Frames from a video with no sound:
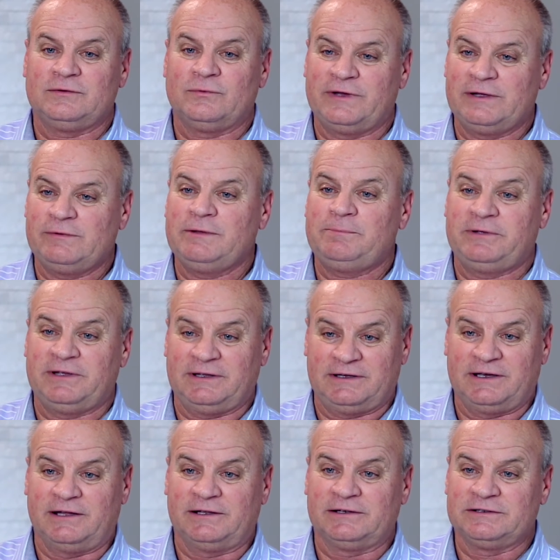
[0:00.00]
The way we
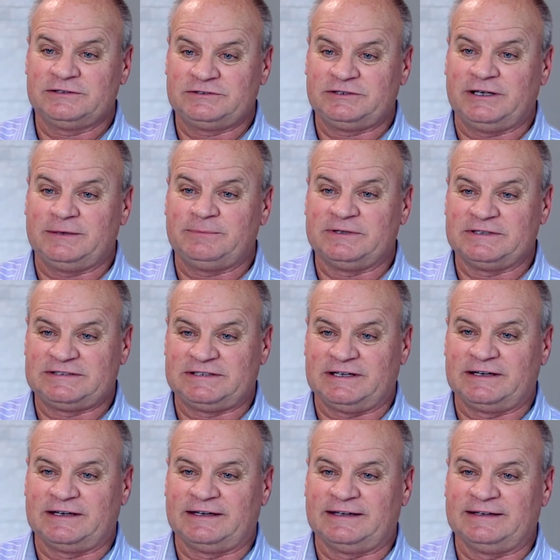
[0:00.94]
pick color, shape, and
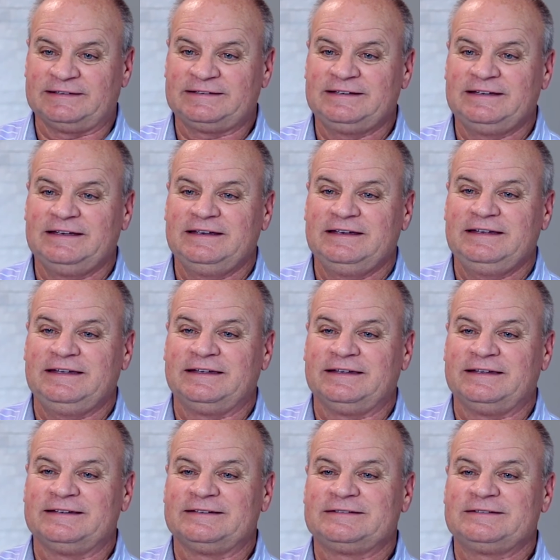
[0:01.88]
size
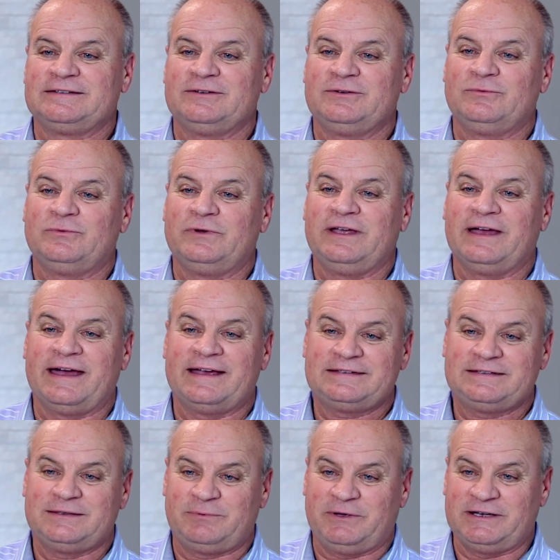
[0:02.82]
is we
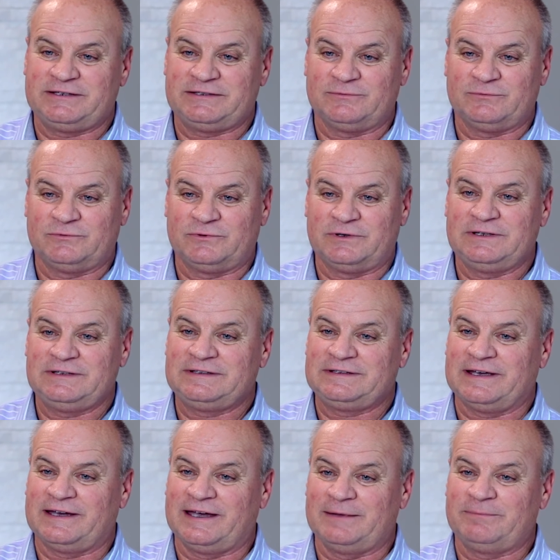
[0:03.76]
ask the patient what
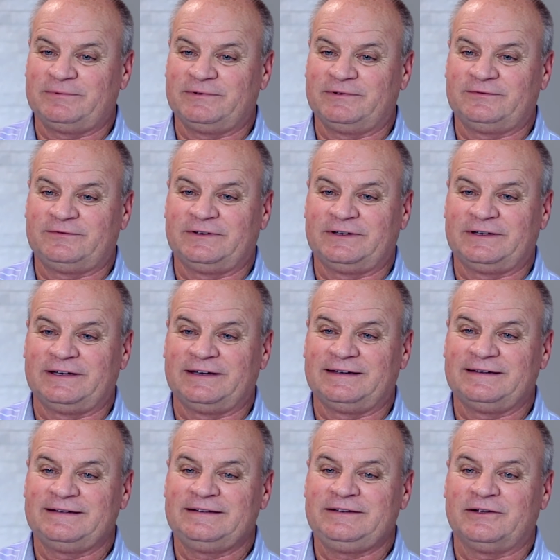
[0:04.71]
type of,
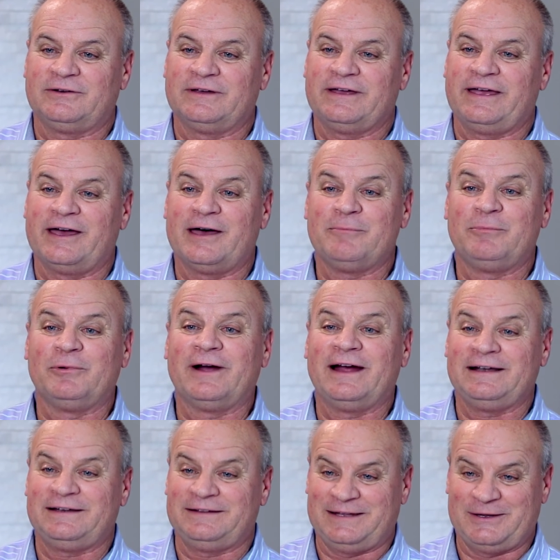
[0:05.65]
how
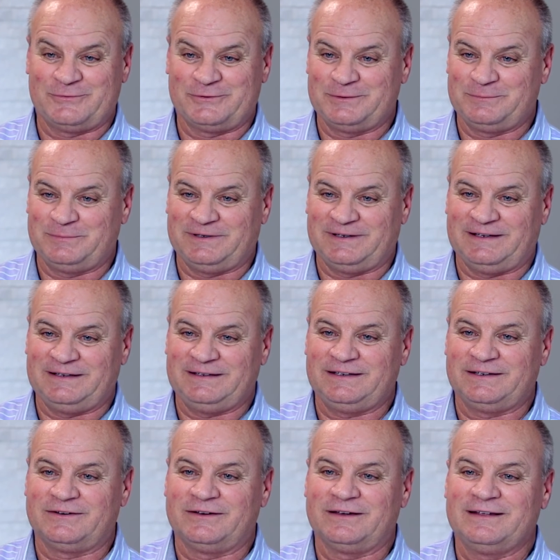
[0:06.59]
bright do they want to be.
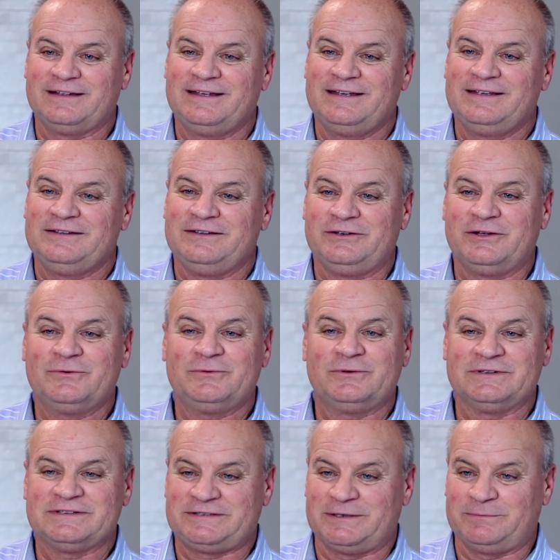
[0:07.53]
You know, you don't
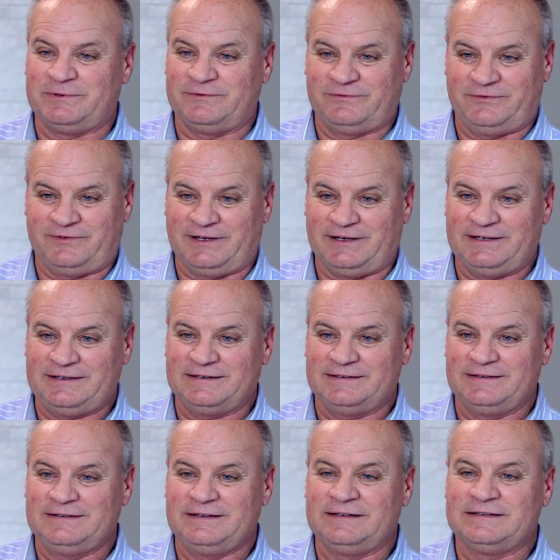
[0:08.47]
want something fake.
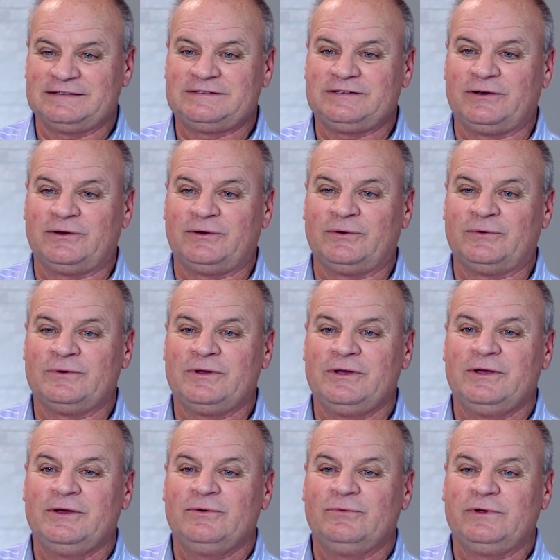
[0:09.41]
And so
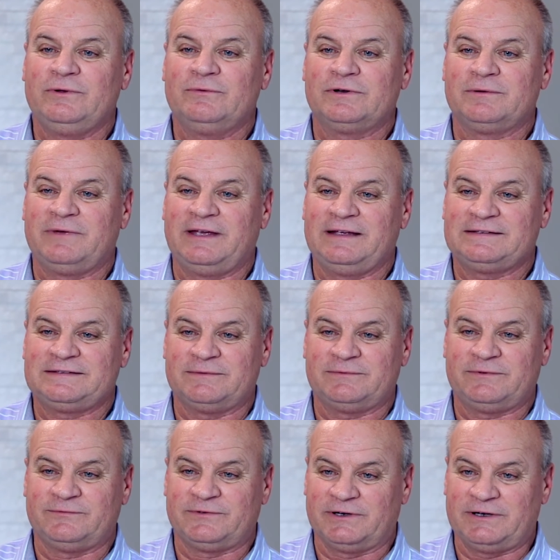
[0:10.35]
we want to make
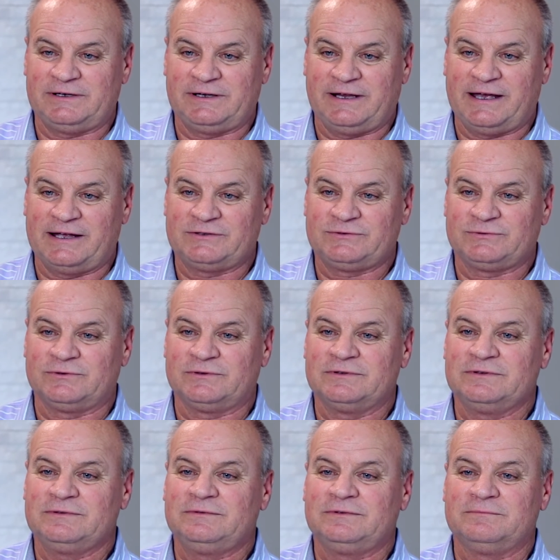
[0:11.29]
something very
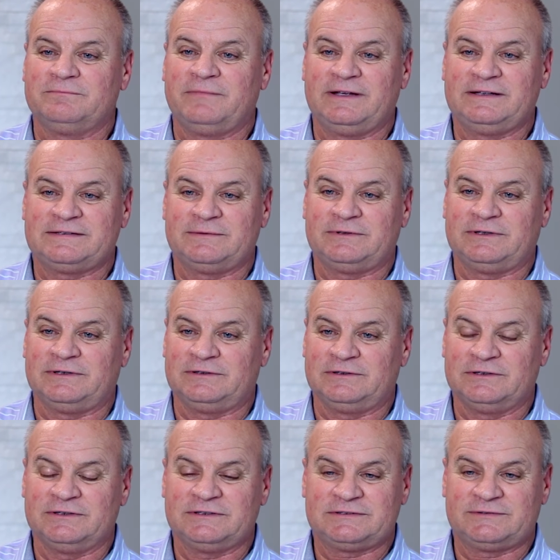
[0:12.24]
natural, make something
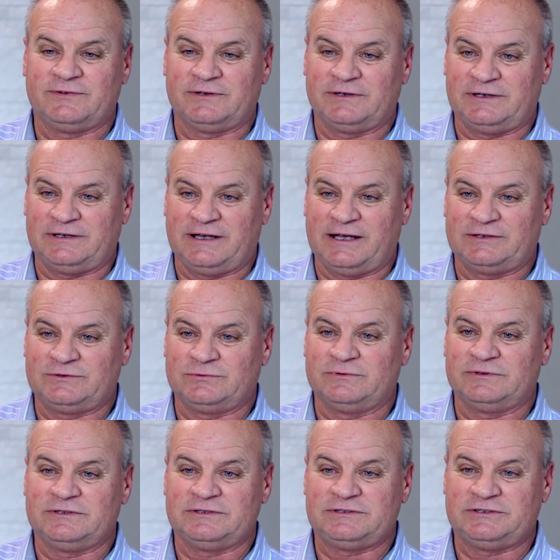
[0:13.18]
that looks very
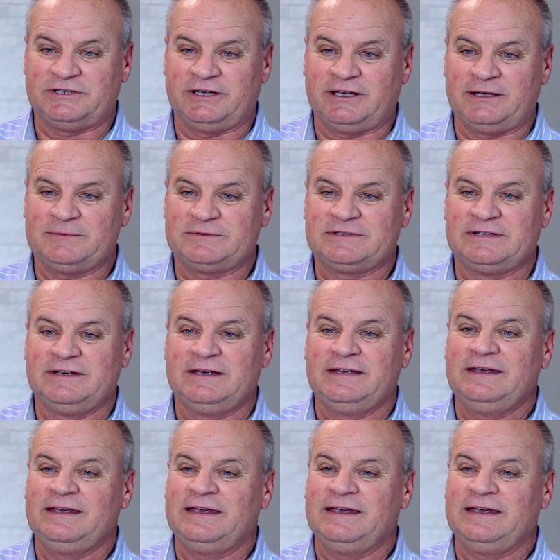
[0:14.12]
natural with the shapes.